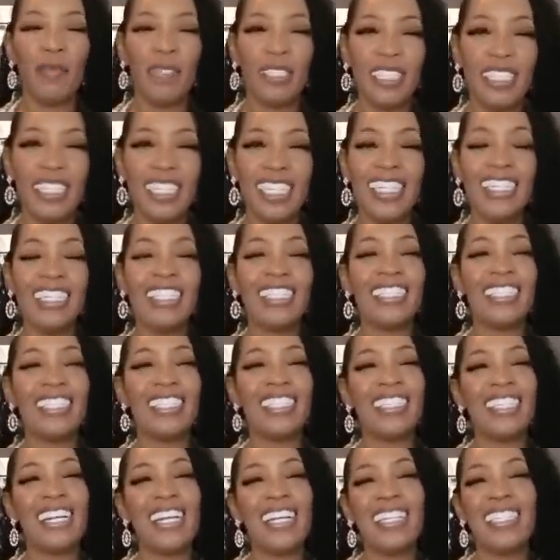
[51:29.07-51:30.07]
of
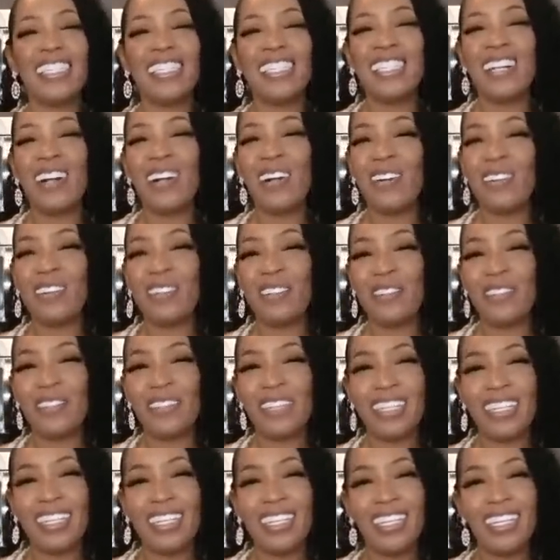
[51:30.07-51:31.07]
Jesus. And so,
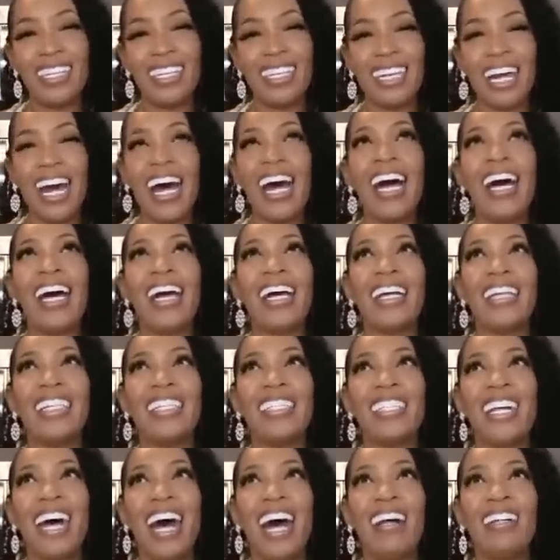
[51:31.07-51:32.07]

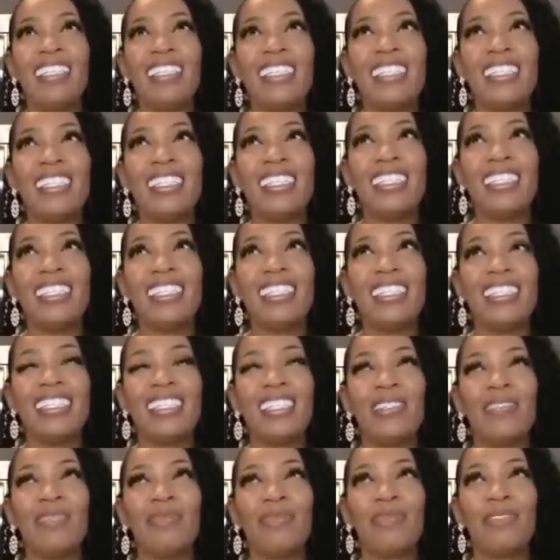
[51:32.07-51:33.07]
guys, I
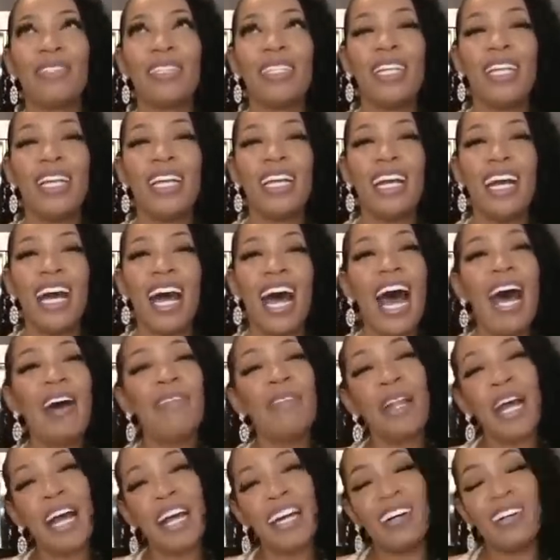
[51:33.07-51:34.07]
just,
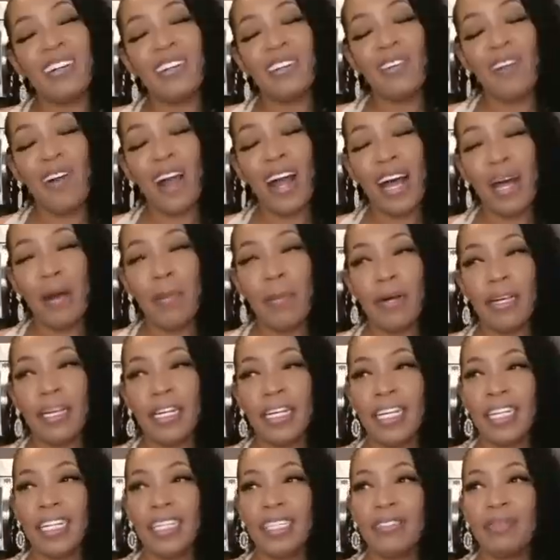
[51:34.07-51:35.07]
I'm not going to cry,
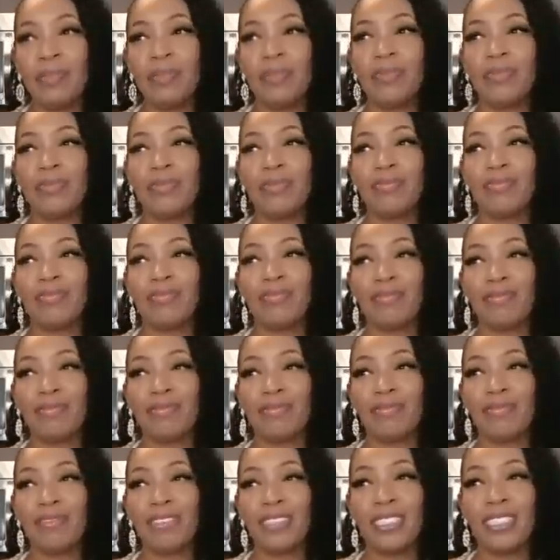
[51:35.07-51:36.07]

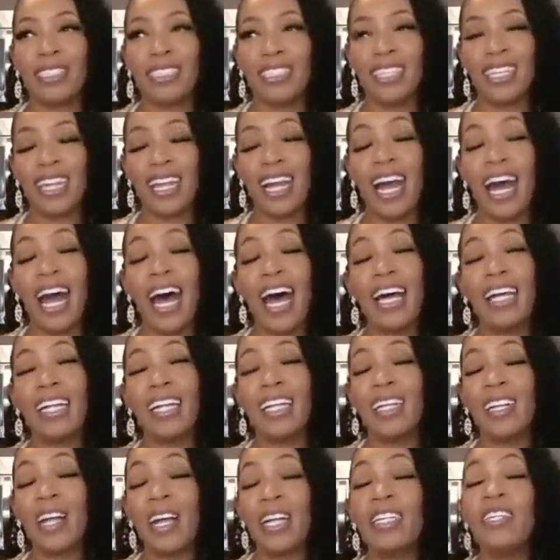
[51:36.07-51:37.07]
but
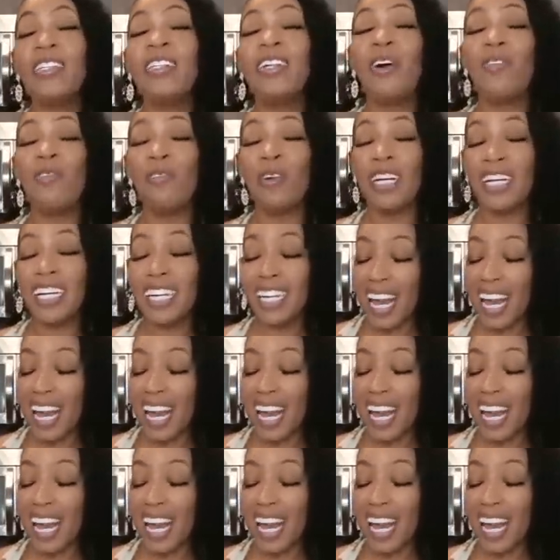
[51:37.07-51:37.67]
I, you know what?